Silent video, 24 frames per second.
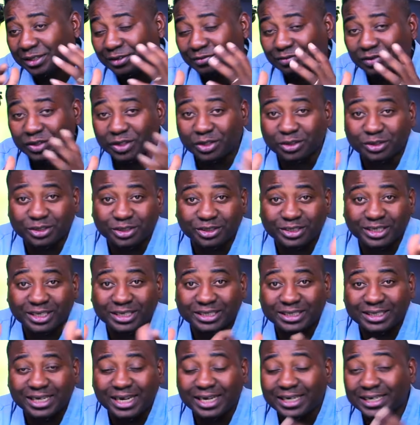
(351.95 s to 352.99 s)
If you don't
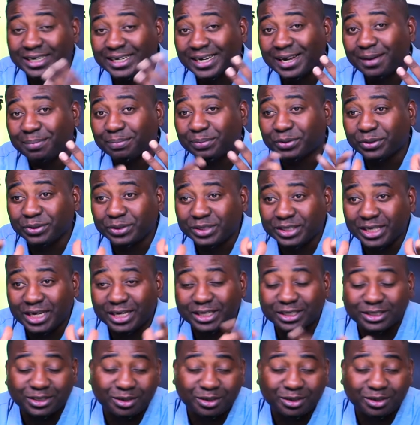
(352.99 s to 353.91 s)
understand, they are projects.